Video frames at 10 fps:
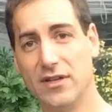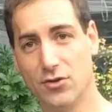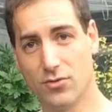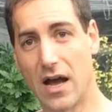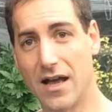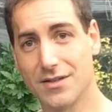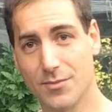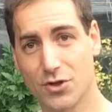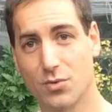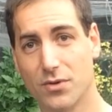Renew
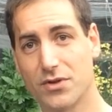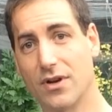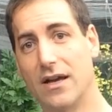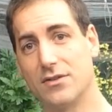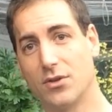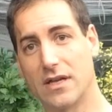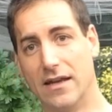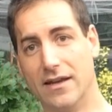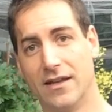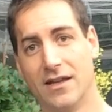as much water as you
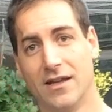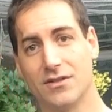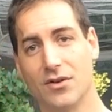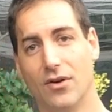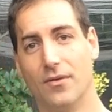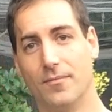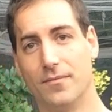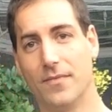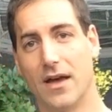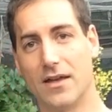can. So
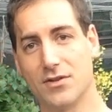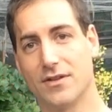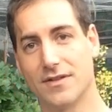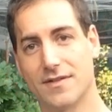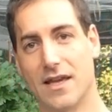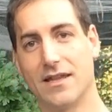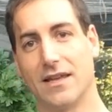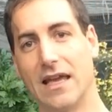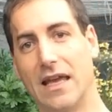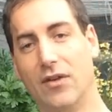as you
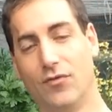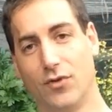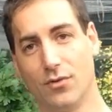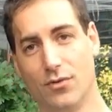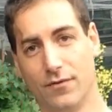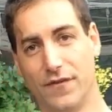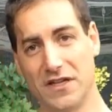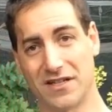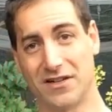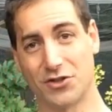understand, if your
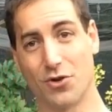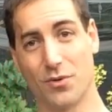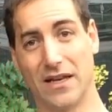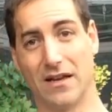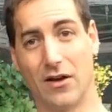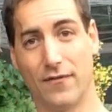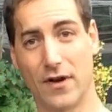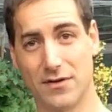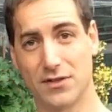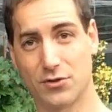fish are showing
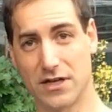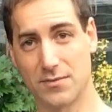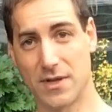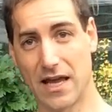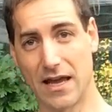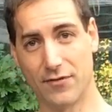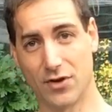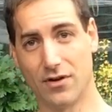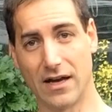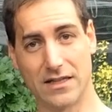a very strange
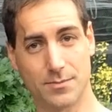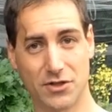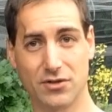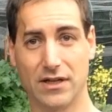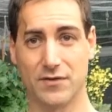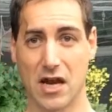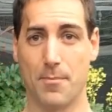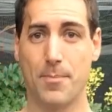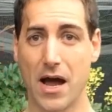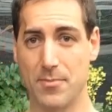behavior, and especially if
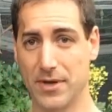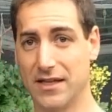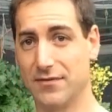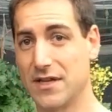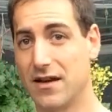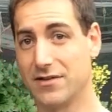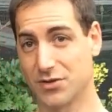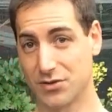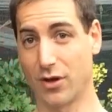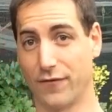they are piping, if they
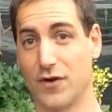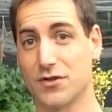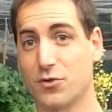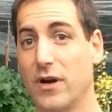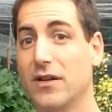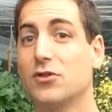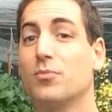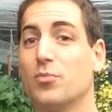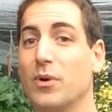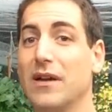are at the surface
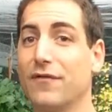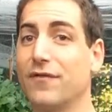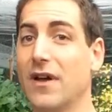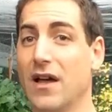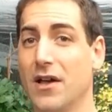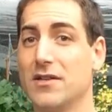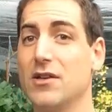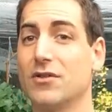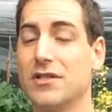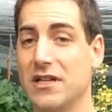trying to breathe
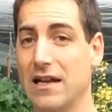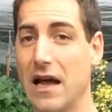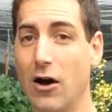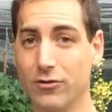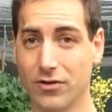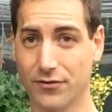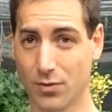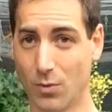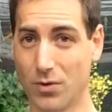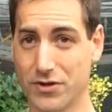the oxygen out
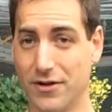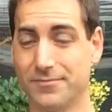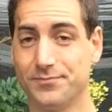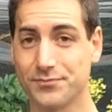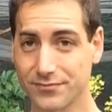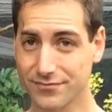of the water,